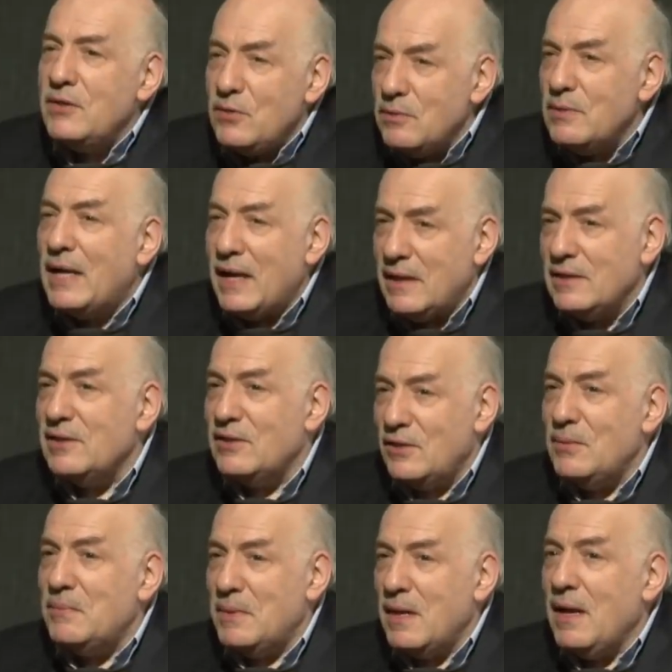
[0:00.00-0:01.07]
do get a
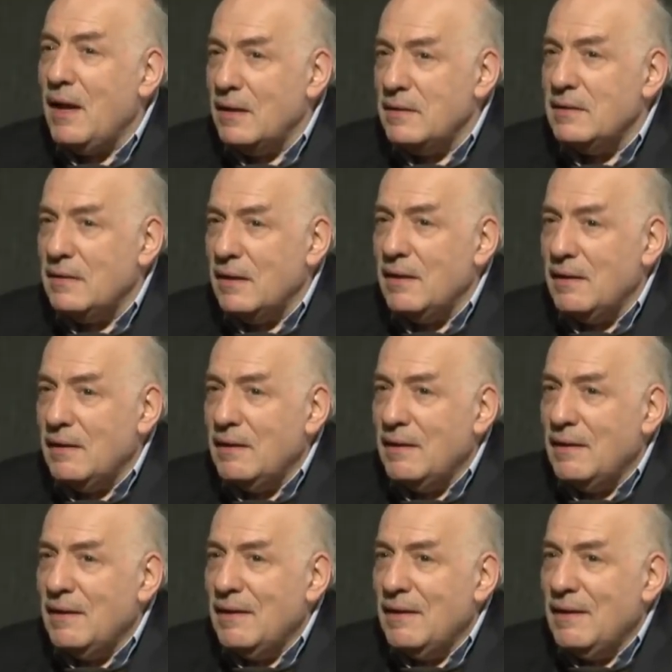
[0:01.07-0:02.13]
stupid answer.
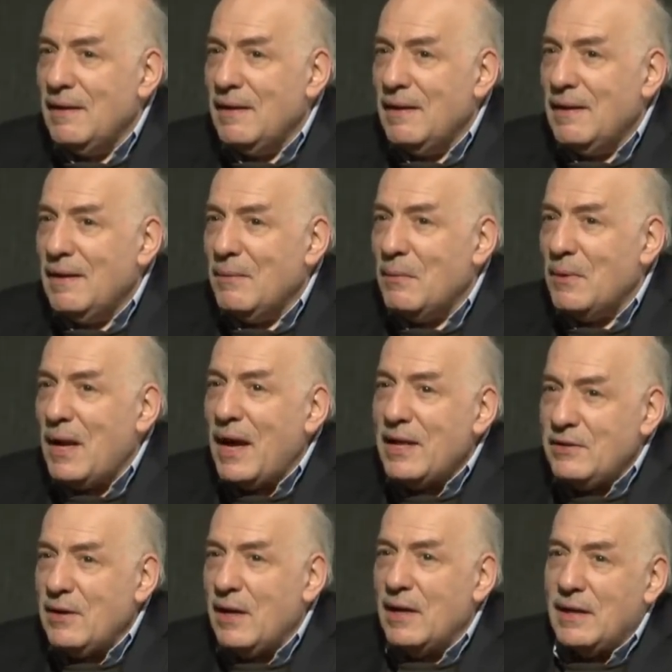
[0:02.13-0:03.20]
What I
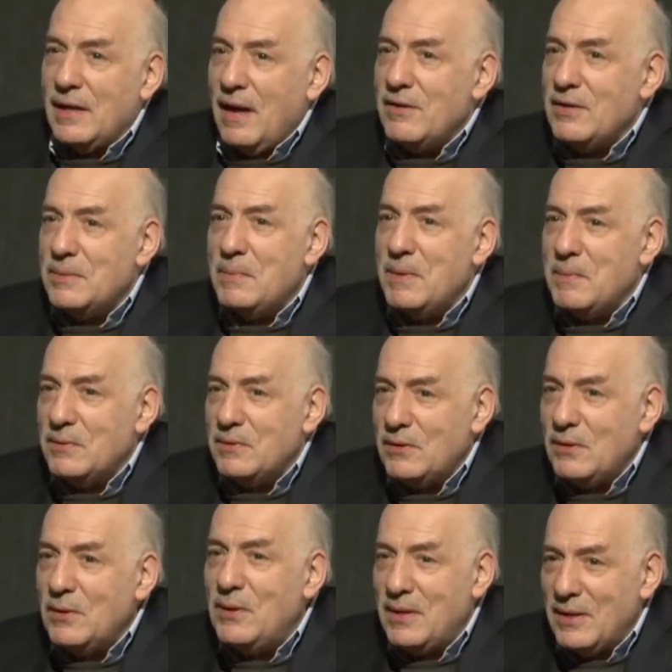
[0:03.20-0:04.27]
try and encourage people to
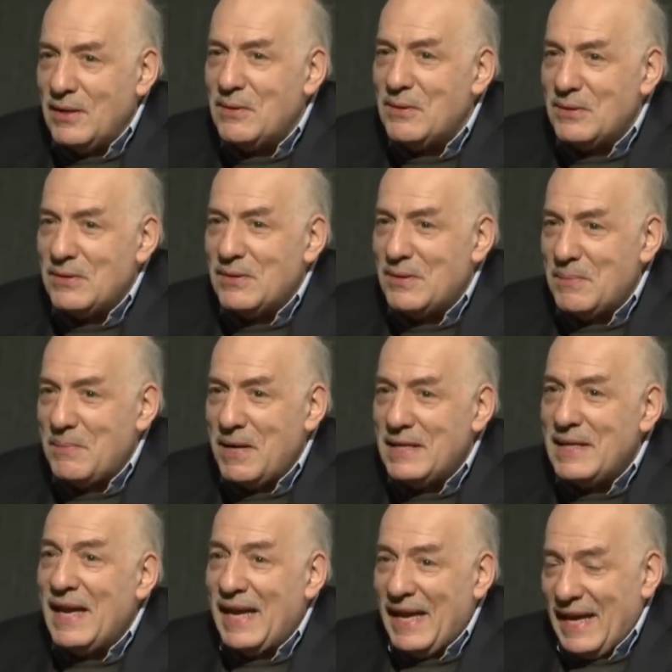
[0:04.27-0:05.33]
do in the course of the debate
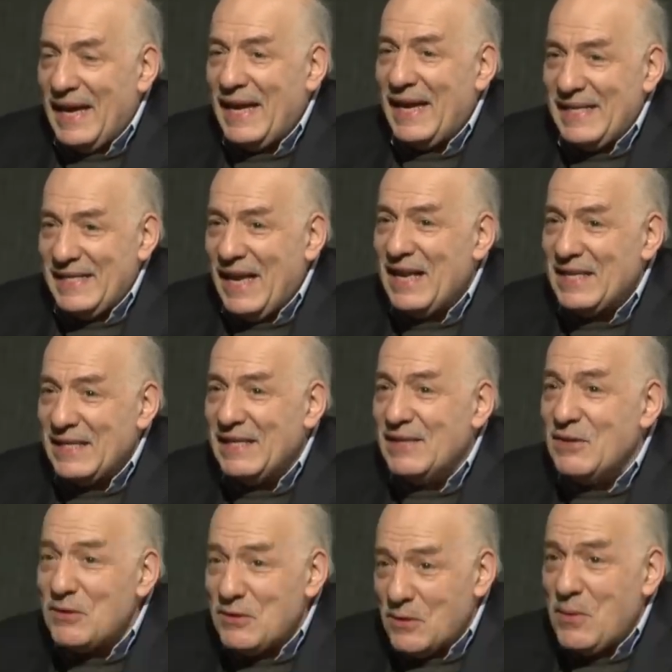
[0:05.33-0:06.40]
is ask
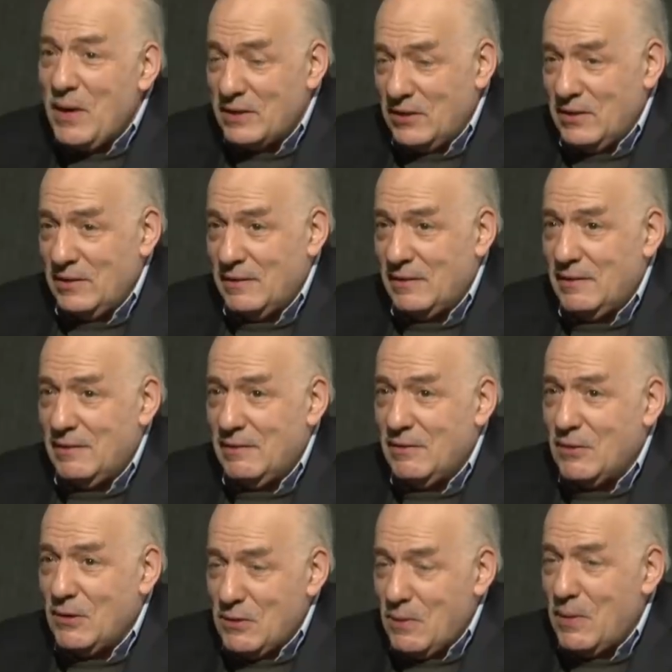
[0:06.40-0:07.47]
good questions
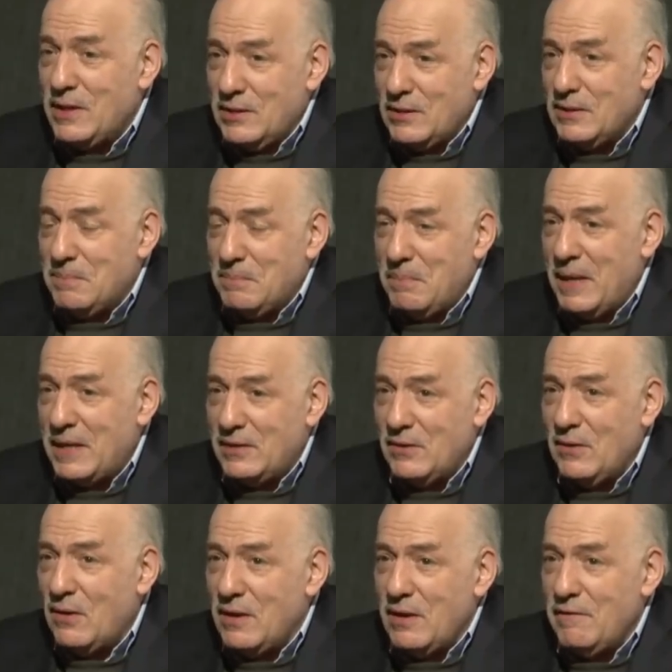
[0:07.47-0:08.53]
based
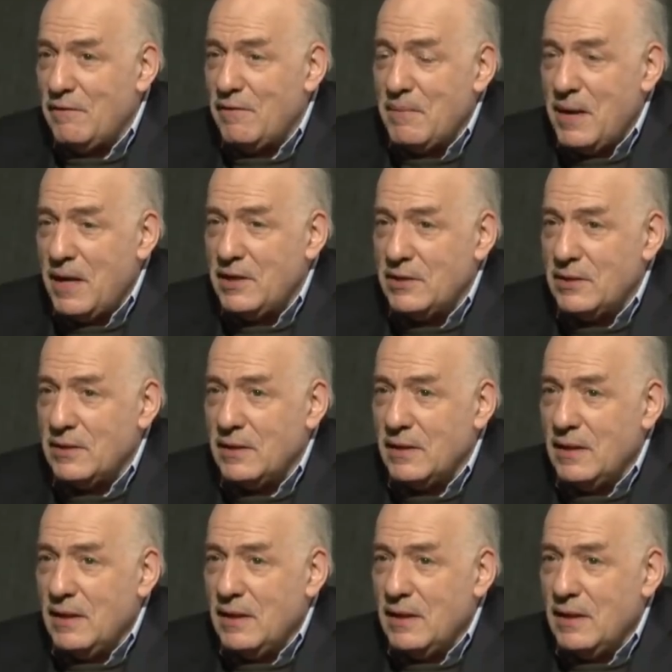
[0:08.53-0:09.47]
on information.